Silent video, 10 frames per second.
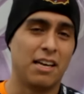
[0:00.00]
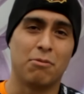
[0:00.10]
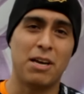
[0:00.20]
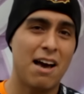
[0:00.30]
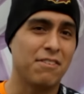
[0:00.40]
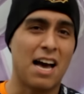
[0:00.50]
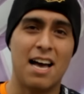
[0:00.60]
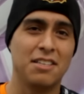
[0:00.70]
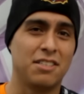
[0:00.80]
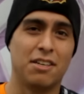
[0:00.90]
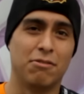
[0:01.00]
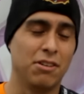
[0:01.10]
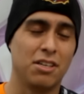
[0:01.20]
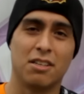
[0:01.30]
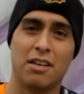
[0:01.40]
Like, we have guys that are
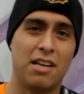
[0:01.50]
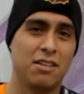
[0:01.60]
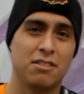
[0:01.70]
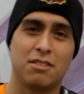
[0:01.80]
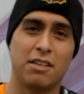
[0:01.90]
really good laners.